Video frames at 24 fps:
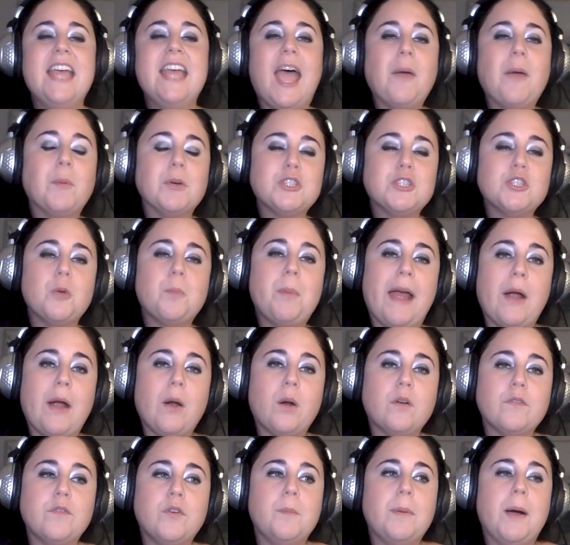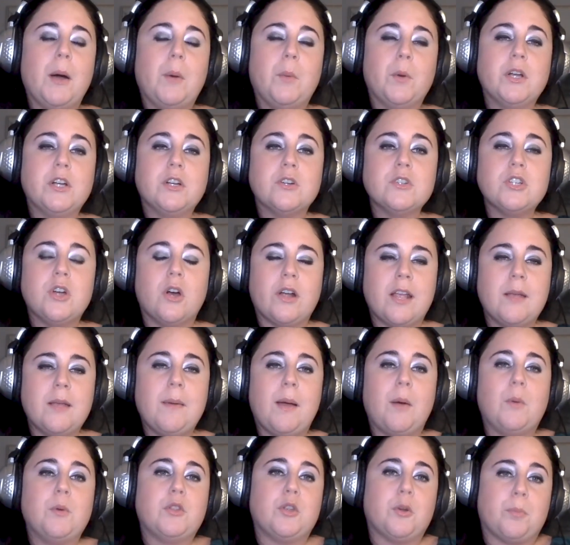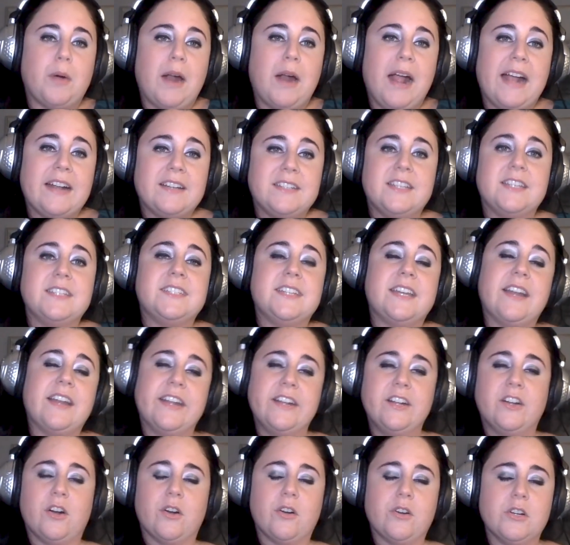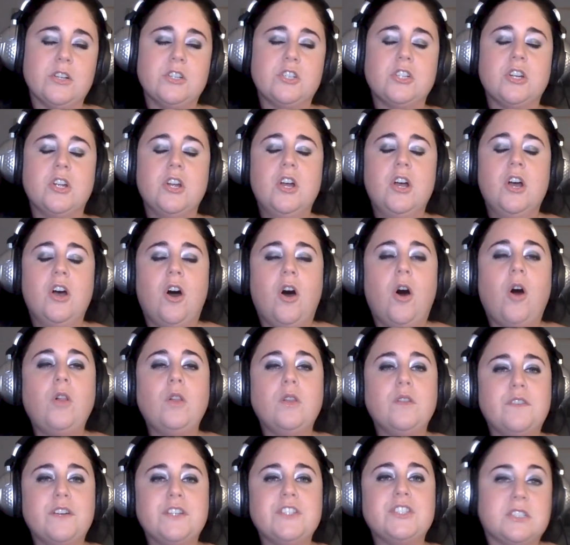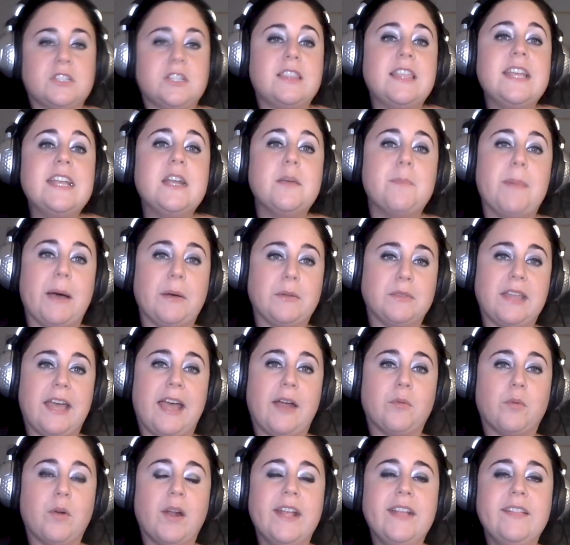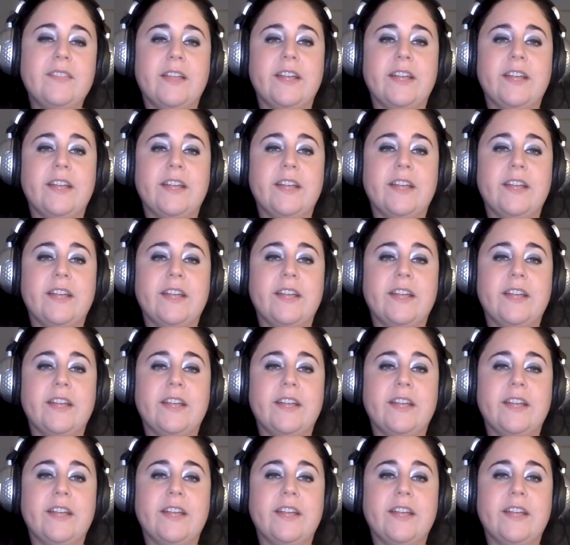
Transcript: And what's so powerful about what you're talking about with your practice, and I encourage all of us to think about that, right?